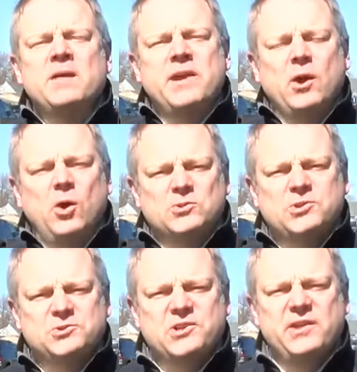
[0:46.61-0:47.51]
They
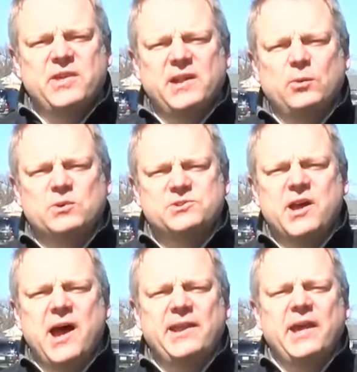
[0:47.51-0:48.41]
also said that it was
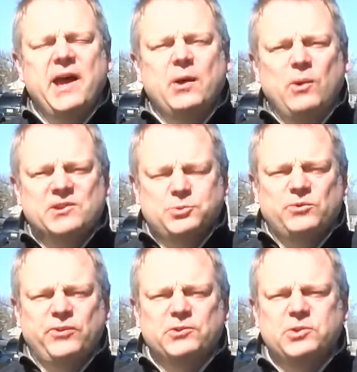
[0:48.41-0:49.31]
not uh, what is
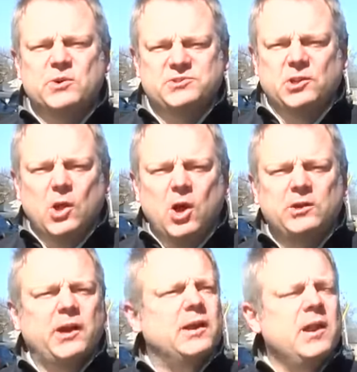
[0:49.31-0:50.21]
referred to as a
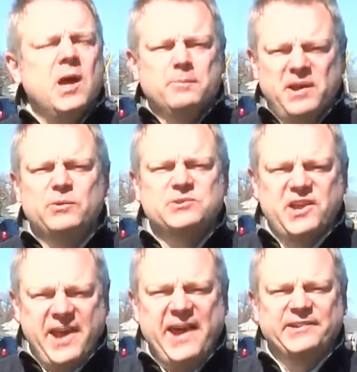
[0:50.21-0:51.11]
long gun, but it
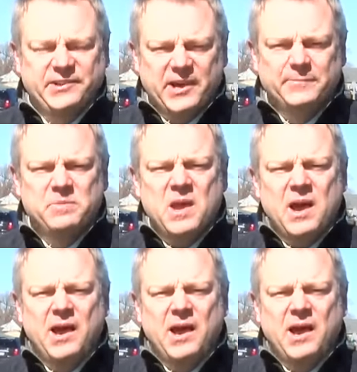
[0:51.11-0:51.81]
was a handgun.